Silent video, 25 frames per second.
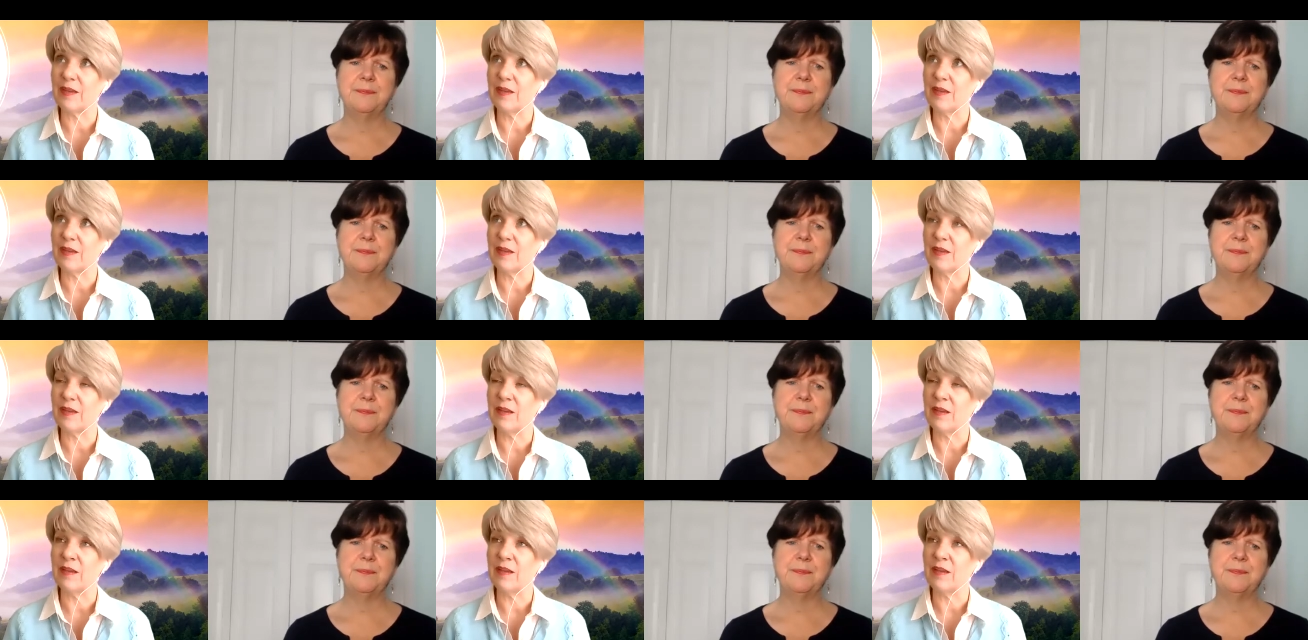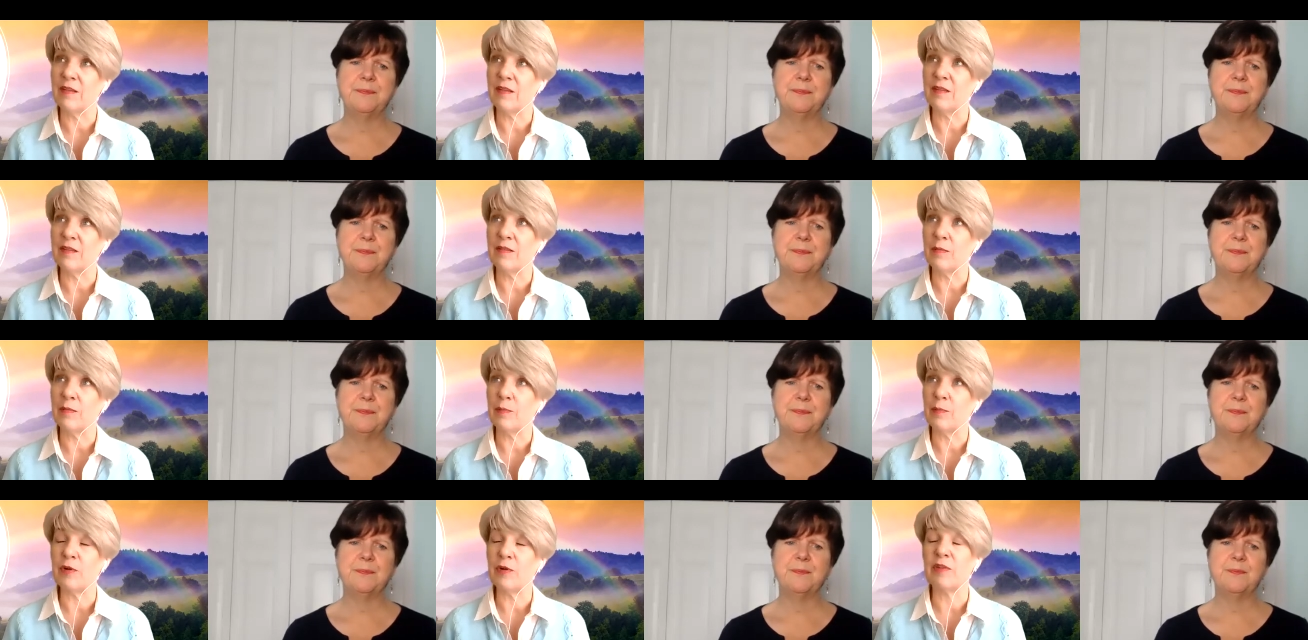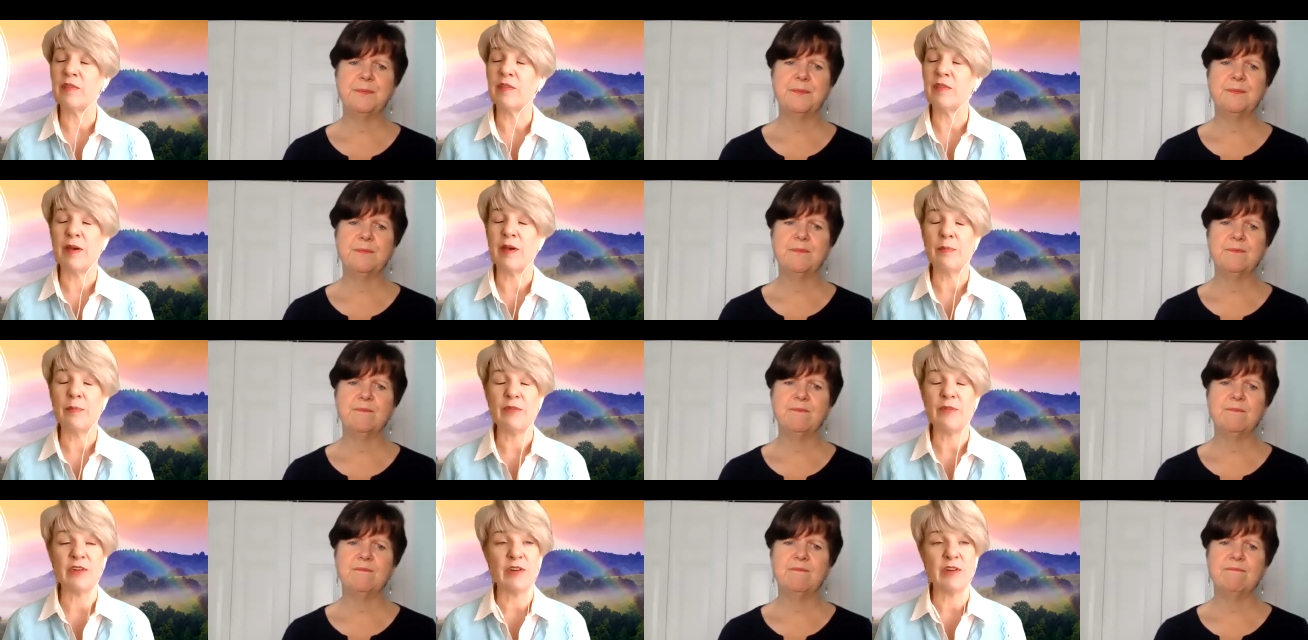Speaker 1: his
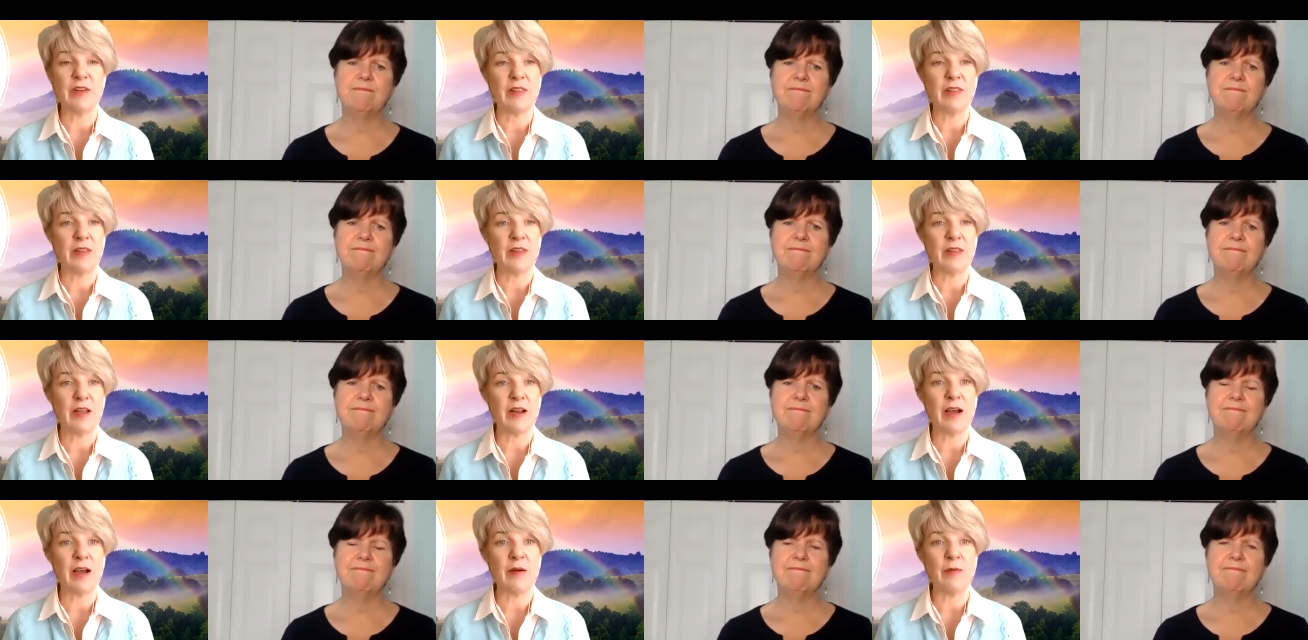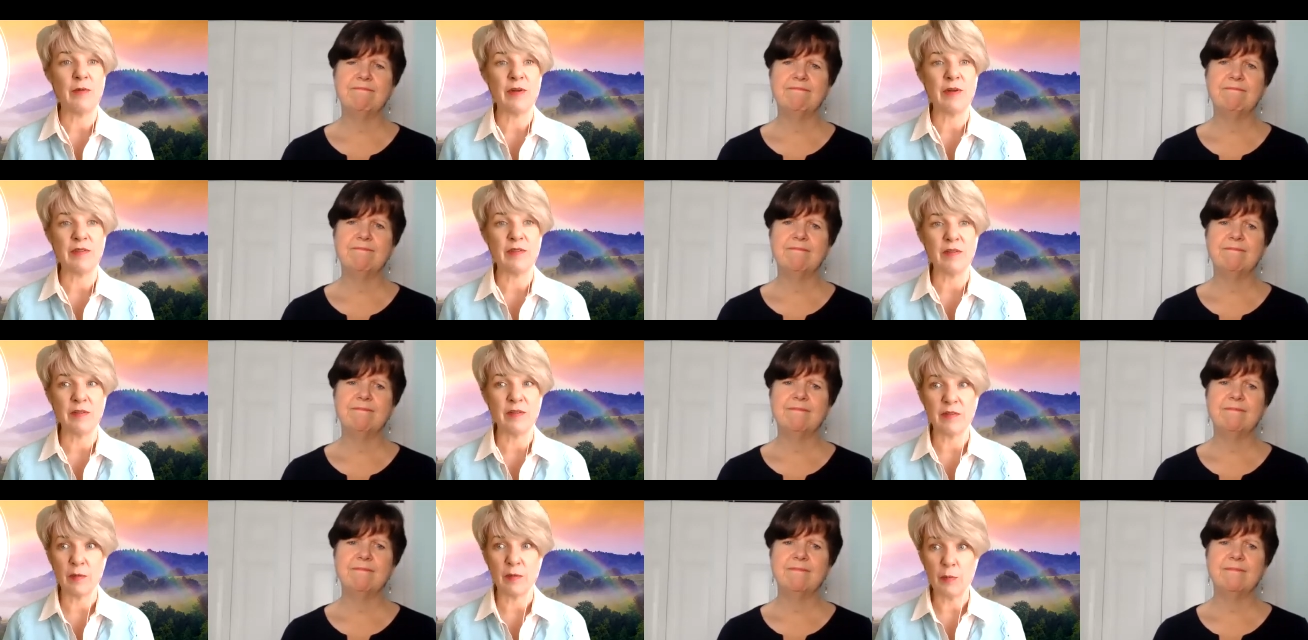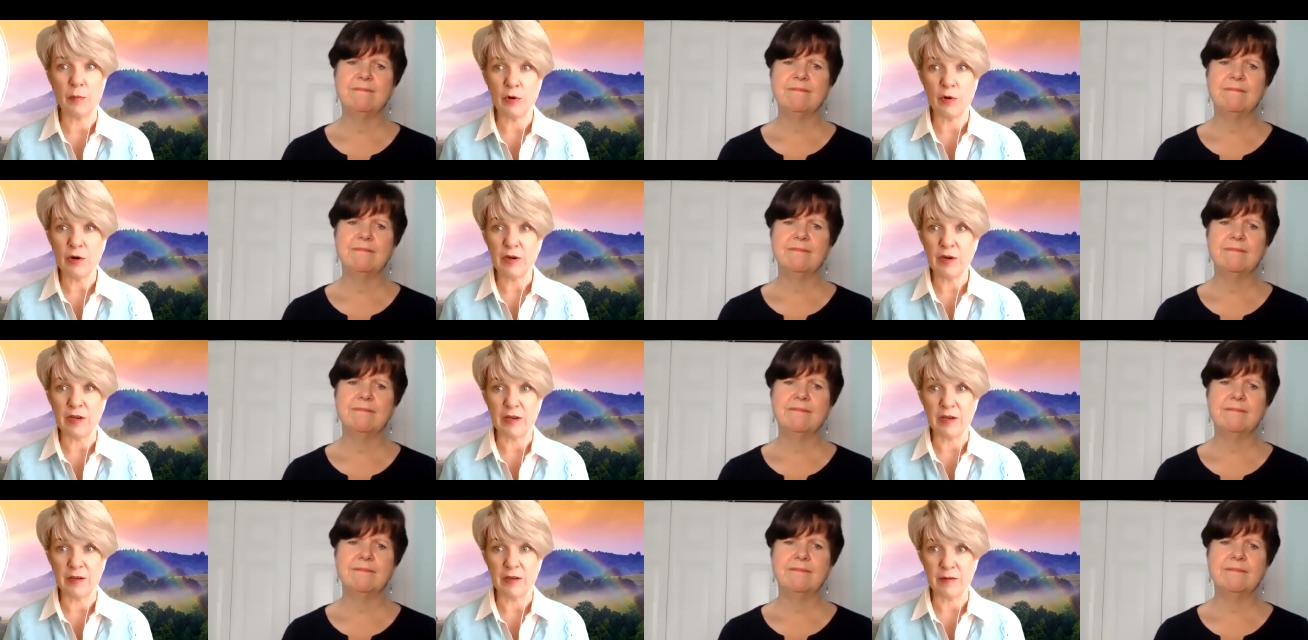perception that I wasn't
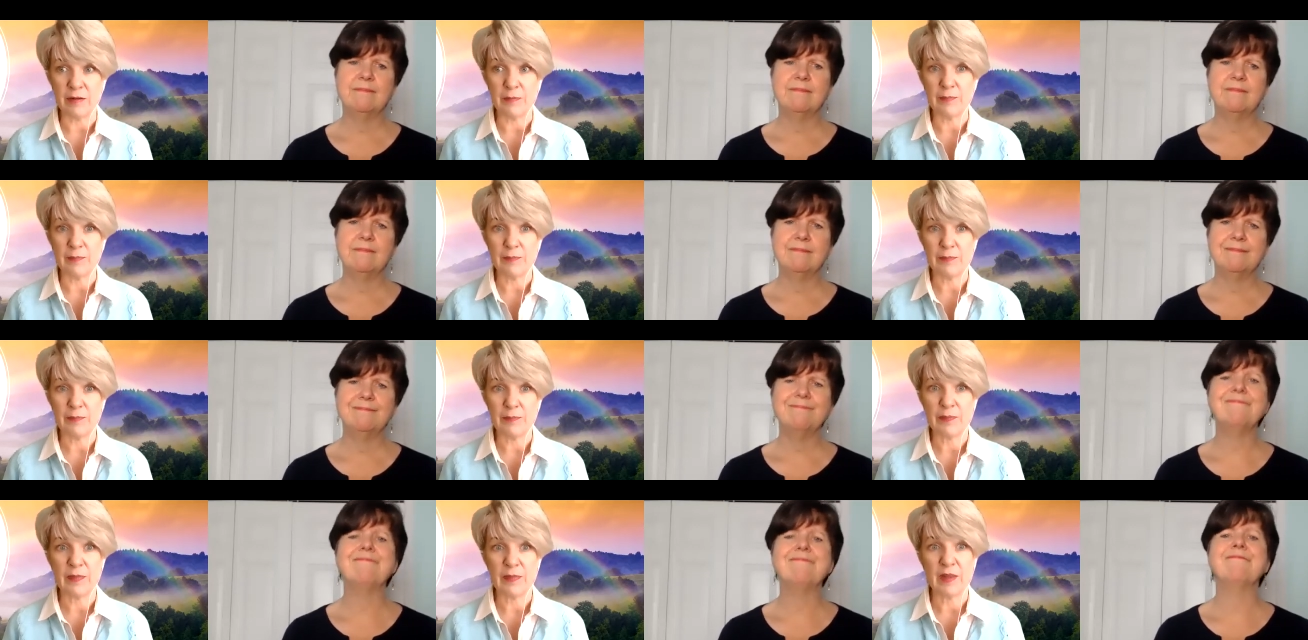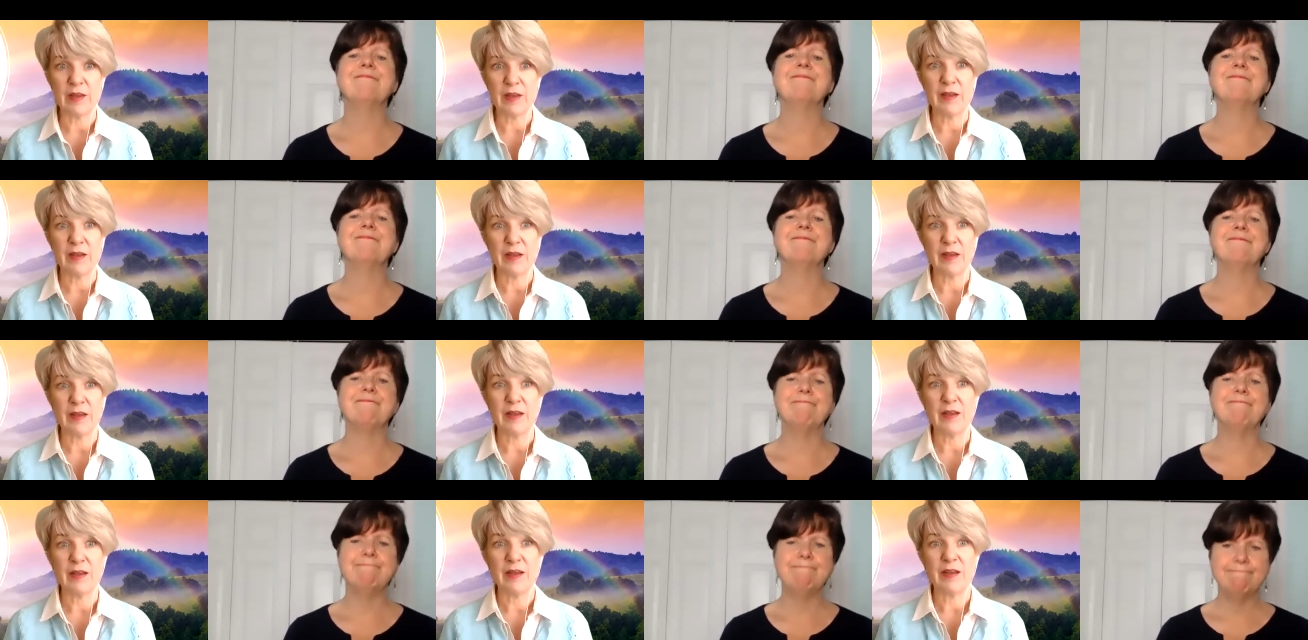supporting him. Mm.